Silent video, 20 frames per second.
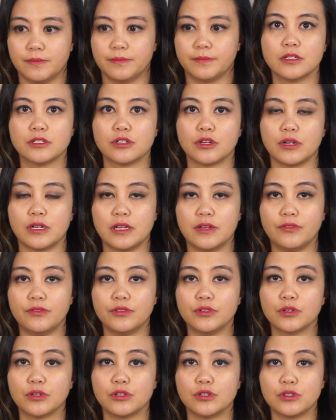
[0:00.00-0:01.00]
So if
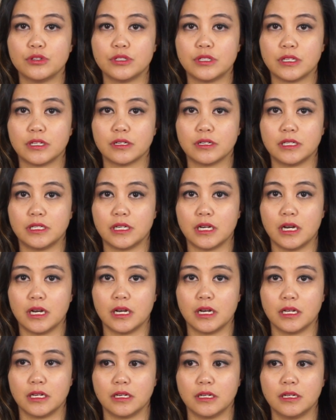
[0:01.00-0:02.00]
you're using a
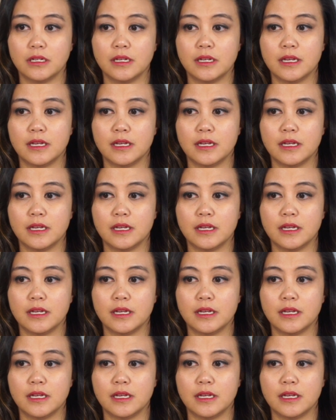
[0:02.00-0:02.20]
yarn